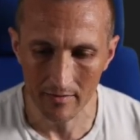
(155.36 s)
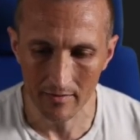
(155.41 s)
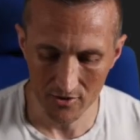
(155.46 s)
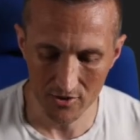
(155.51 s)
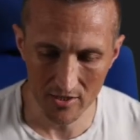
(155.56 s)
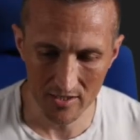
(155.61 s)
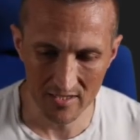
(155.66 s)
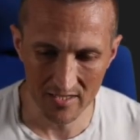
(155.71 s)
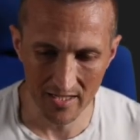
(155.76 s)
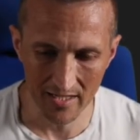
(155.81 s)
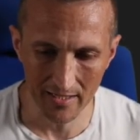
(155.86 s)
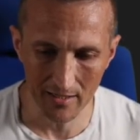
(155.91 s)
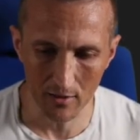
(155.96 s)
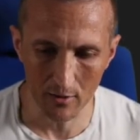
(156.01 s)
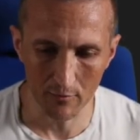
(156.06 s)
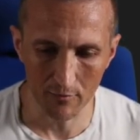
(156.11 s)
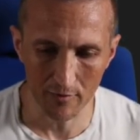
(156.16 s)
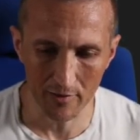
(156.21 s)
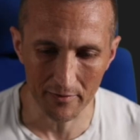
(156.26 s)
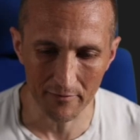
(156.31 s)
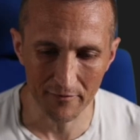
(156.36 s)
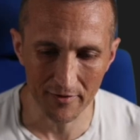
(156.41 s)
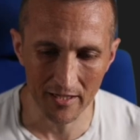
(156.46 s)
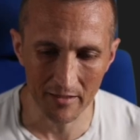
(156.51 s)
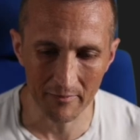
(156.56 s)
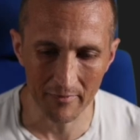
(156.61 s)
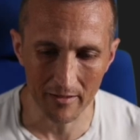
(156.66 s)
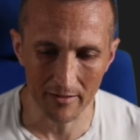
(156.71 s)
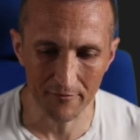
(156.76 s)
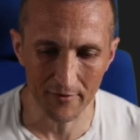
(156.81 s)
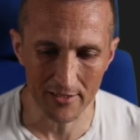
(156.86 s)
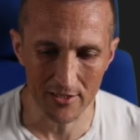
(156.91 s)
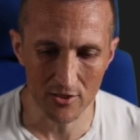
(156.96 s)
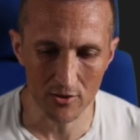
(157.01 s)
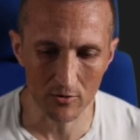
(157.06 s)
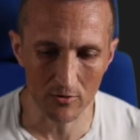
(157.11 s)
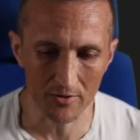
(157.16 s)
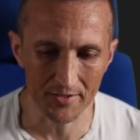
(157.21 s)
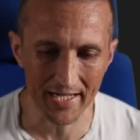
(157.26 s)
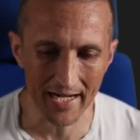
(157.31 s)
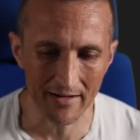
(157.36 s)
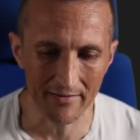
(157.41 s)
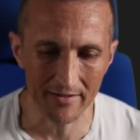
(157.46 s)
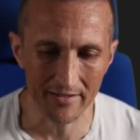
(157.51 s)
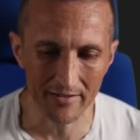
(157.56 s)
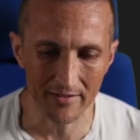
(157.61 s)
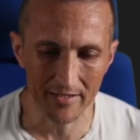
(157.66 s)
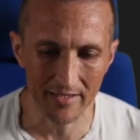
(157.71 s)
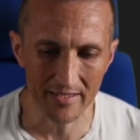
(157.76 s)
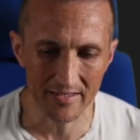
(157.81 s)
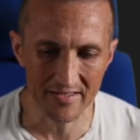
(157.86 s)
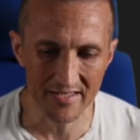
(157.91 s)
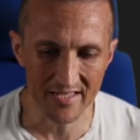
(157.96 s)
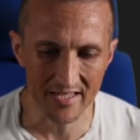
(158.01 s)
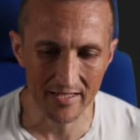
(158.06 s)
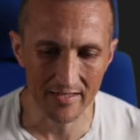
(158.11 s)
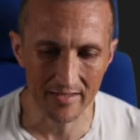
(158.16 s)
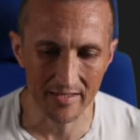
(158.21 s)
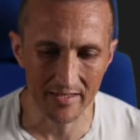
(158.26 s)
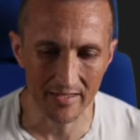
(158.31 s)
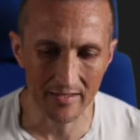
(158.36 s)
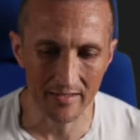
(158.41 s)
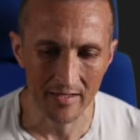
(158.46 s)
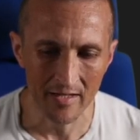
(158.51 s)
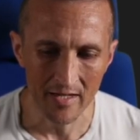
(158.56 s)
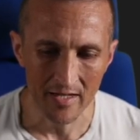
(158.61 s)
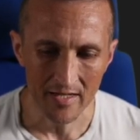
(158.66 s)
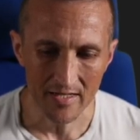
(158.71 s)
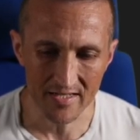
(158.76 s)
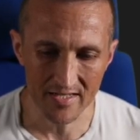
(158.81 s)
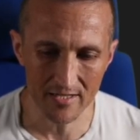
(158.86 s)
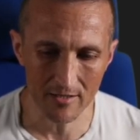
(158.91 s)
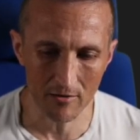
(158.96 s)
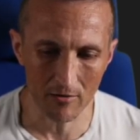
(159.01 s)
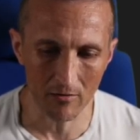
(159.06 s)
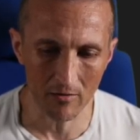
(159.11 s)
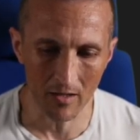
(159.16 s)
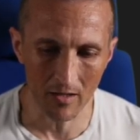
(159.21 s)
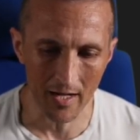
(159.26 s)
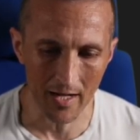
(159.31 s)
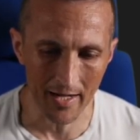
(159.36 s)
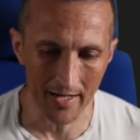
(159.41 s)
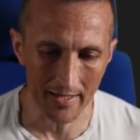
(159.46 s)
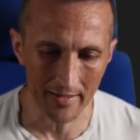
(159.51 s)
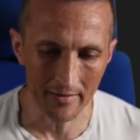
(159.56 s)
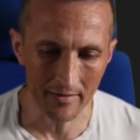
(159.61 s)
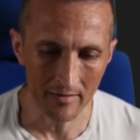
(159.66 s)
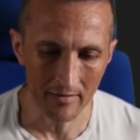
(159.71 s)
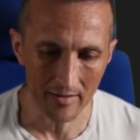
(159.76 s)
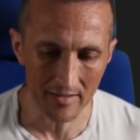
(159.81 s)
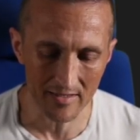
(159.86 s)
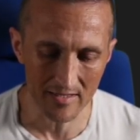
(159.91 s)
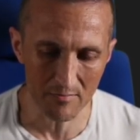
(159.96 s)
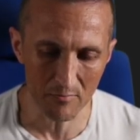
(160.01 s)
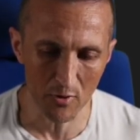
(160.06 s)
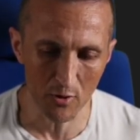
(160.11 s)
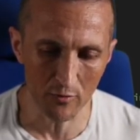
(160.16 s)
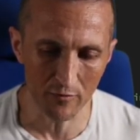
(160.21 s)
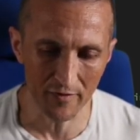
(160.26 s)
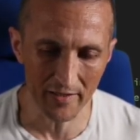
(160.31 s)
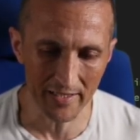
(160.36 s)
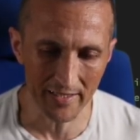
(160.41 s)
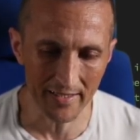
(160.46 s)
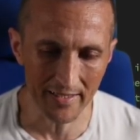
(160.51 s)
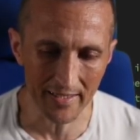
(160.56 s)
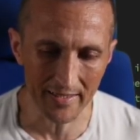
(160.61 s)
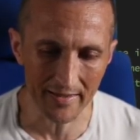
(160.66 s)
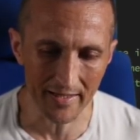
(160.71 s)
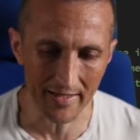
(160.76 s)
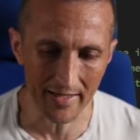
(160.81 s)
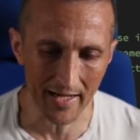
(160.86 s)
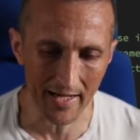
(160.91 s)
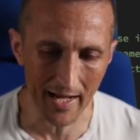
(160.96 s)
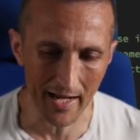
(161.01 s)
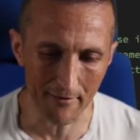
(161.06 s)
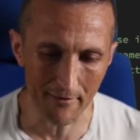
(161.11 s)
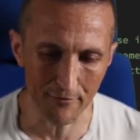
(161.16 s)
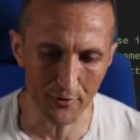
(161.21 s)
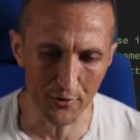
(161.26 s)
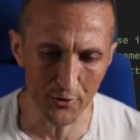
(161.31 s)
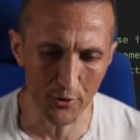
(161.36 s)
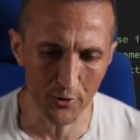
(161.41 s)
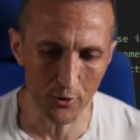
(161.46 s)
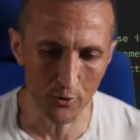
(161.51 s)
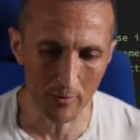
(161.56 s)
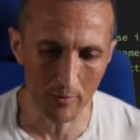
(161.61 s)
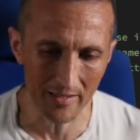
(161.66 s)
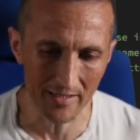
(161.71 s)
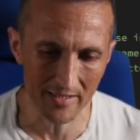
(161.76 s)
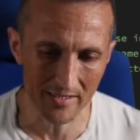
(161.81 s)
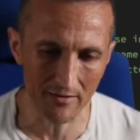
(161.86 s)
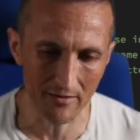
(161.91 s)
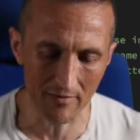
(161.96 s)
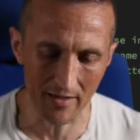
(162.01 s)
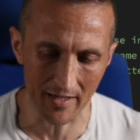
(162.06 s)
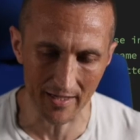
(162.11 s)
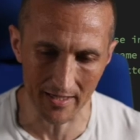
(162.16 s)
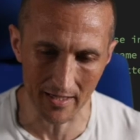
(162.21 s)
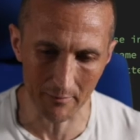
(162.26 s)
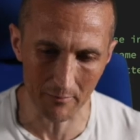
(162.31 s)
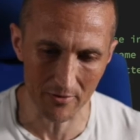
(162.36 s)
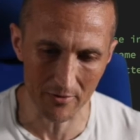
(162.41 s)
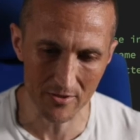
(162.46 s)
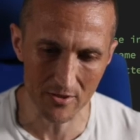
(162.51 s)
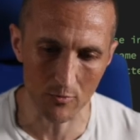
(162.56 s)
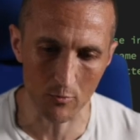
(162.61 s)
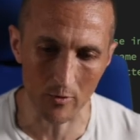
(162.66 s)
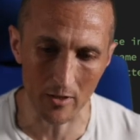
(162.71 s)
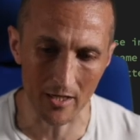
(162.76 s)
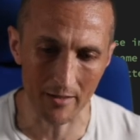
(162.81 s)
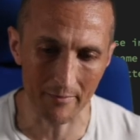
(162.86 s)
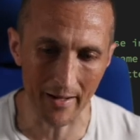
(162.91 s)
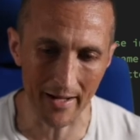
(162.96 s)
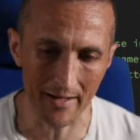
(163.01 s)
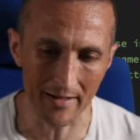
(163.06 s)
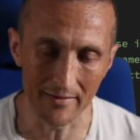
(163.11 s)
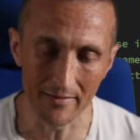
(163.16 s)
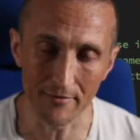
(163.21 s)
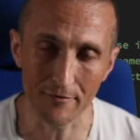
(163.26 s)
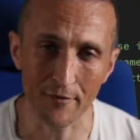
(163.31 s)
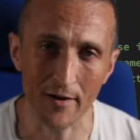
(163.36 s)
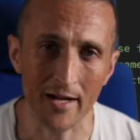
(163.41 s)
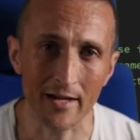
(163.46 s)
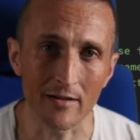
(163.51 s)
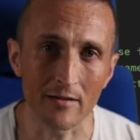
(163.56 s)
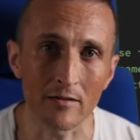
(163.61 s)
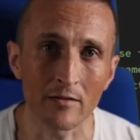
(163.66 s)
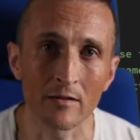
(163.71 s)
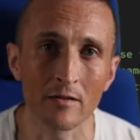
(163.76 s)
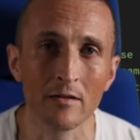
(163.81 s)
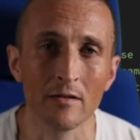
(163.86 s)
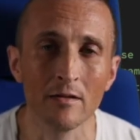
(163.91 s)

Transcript: Just like over in Vim, if I scroll down here, you can see the zero line is moving and then I have new relative line numbers to where I'm at in the file.